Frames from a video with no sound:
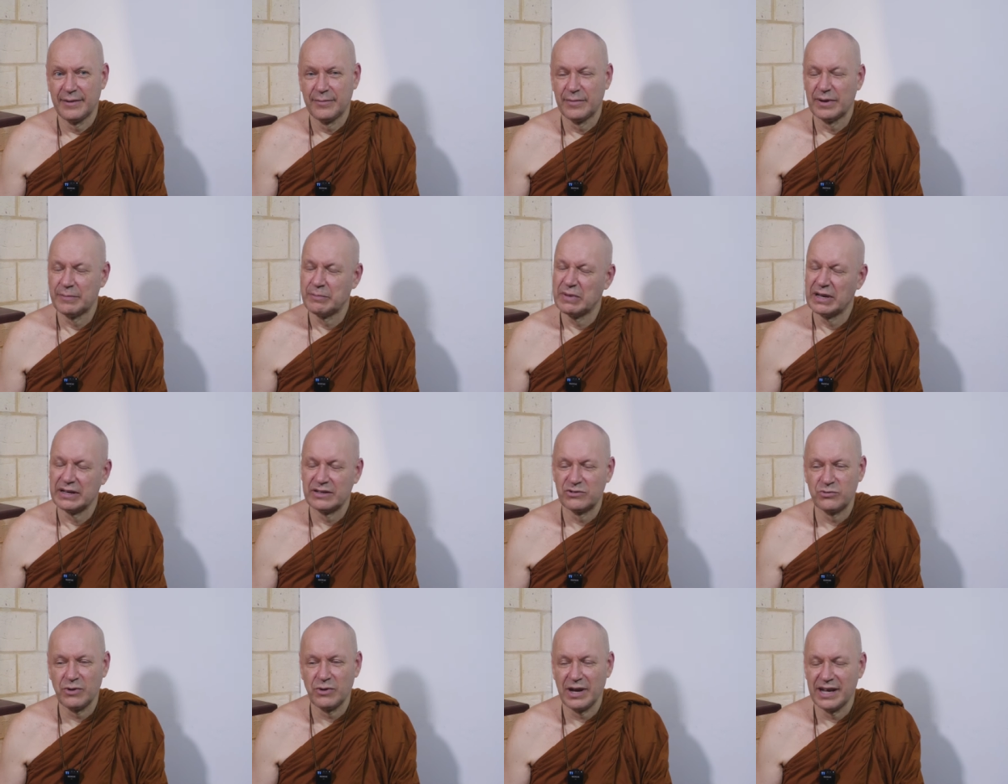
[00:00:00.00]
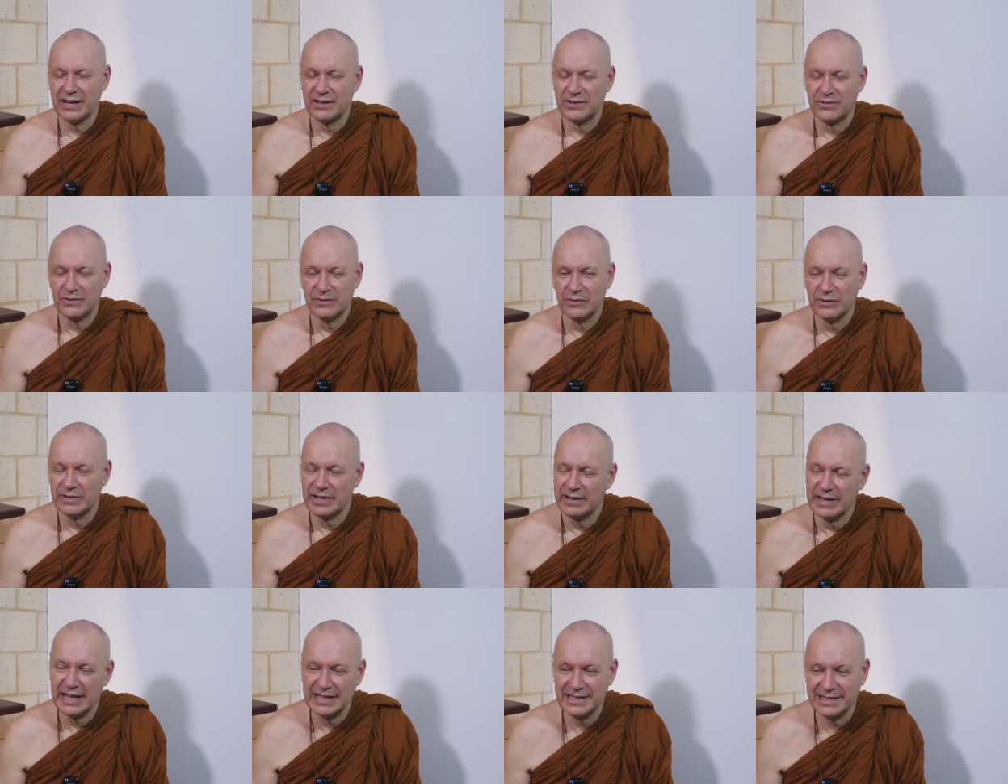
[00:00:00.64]
But, but try to,
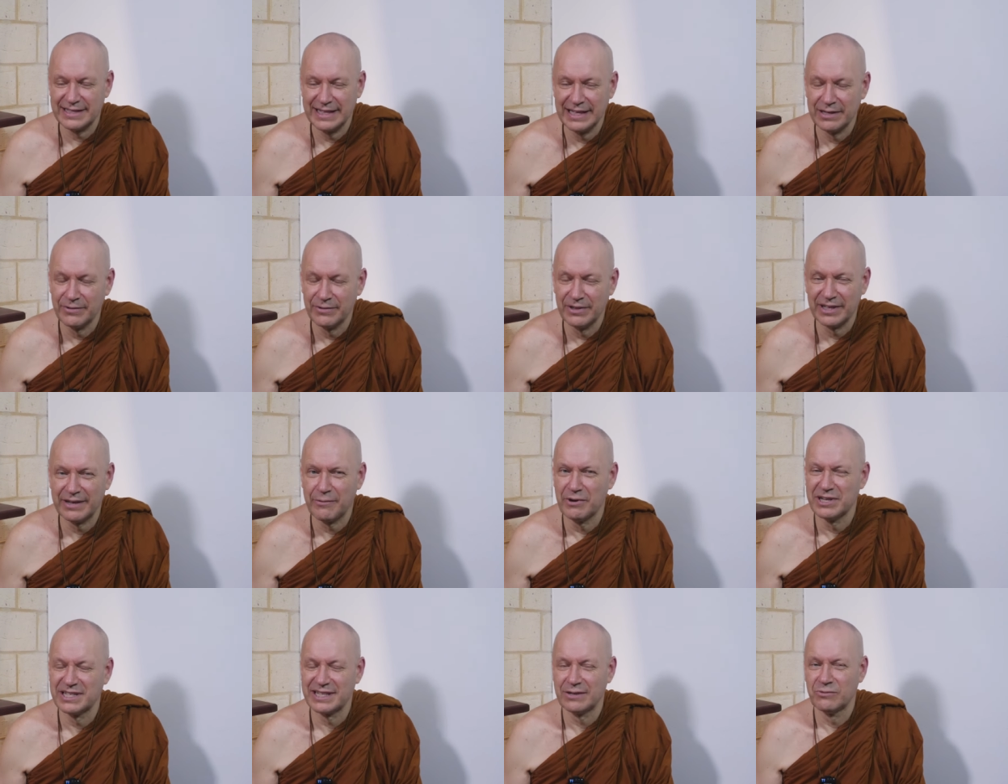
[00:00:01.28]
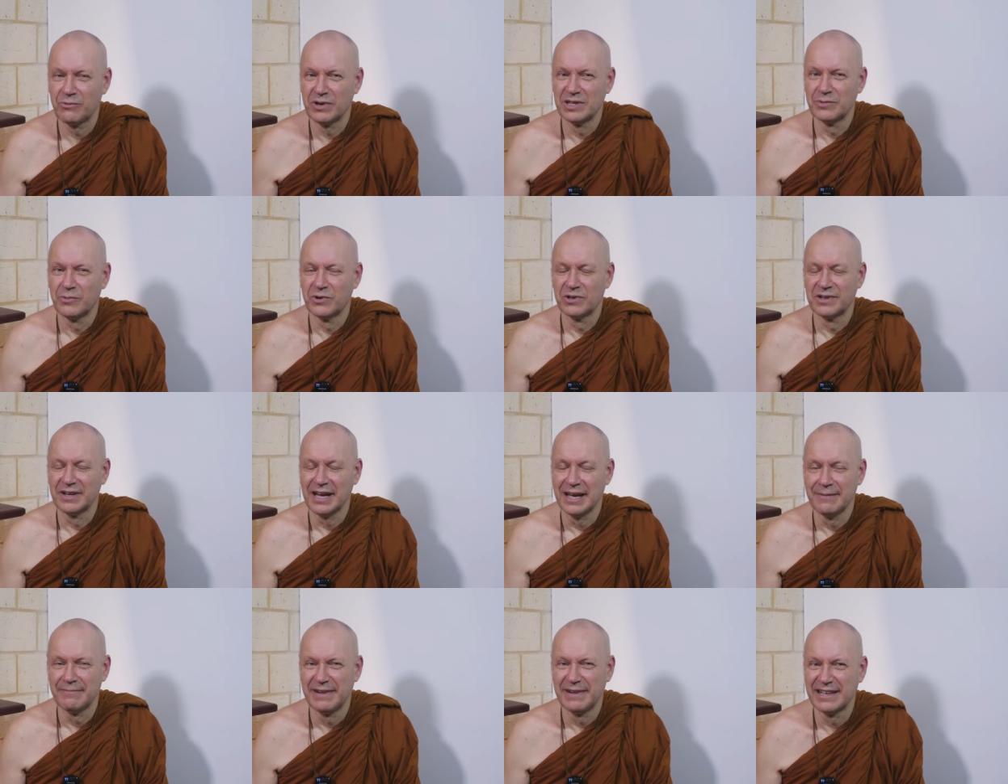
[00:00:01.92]
let's hear the question one more
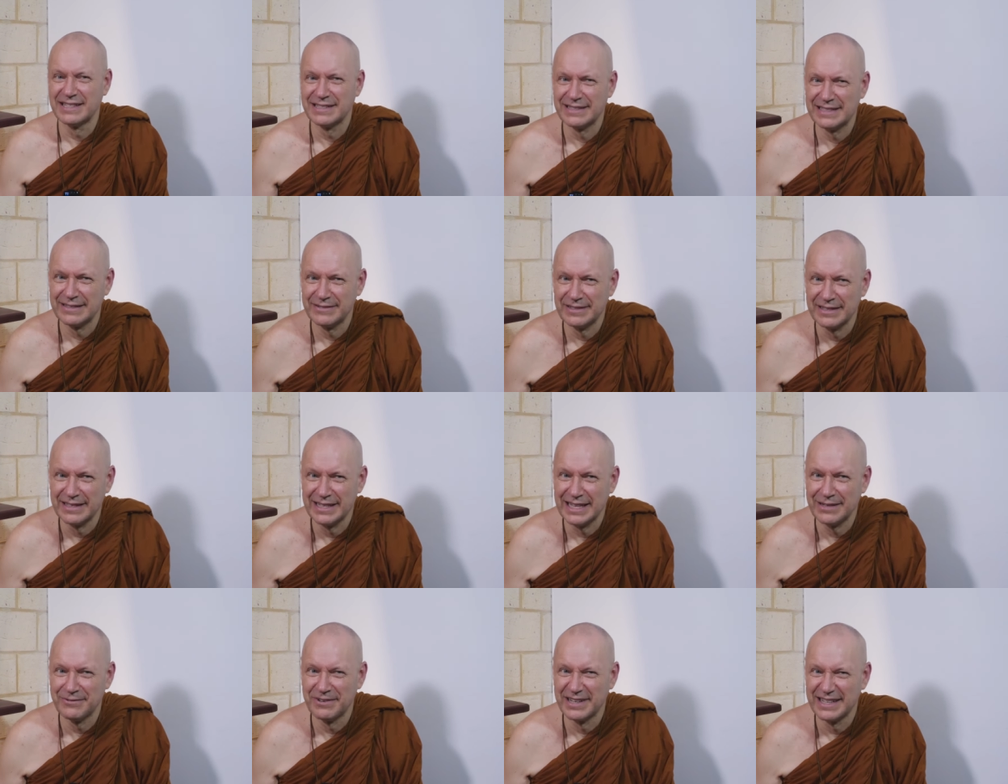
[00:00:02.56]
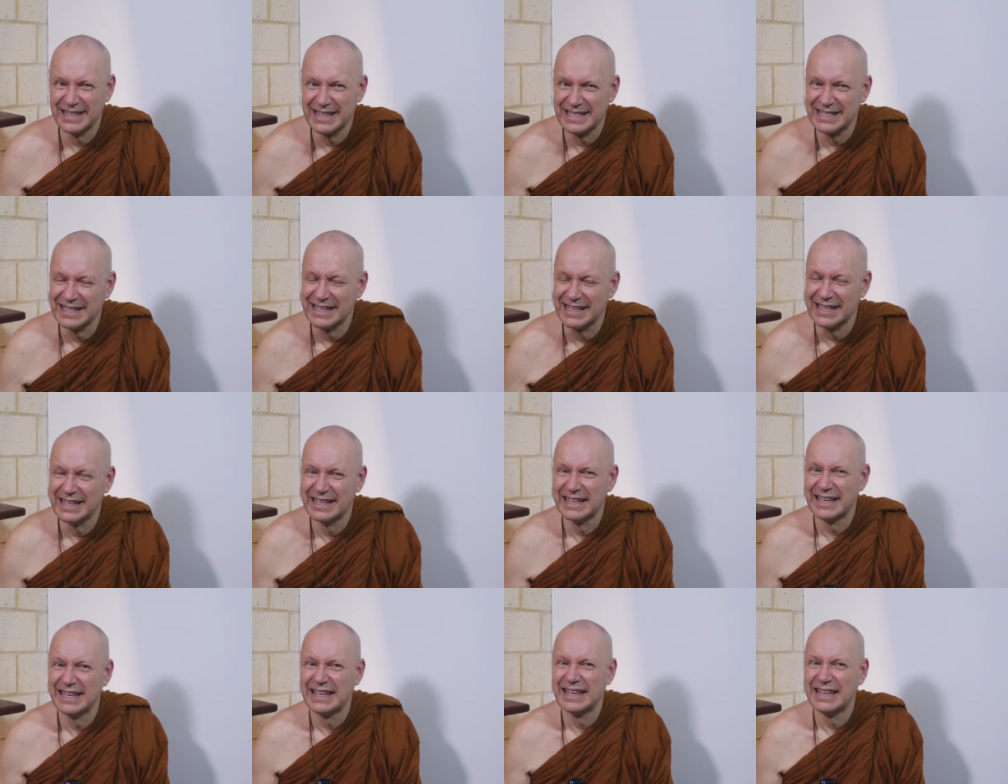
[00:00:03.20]
time. Let's hear what it is. Uh.